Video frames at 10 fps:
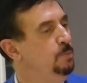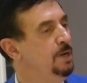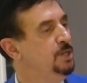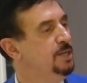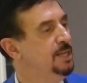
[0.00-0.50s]

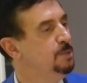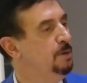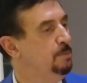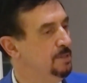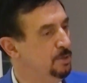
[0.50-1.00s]
mentioned
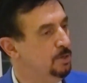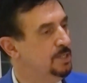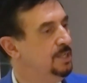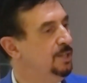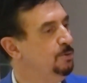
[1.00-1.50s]
experimenter, you are
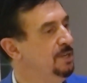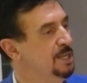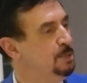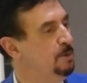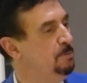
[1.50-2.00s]
still doing
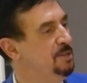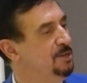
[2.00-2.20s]
experiment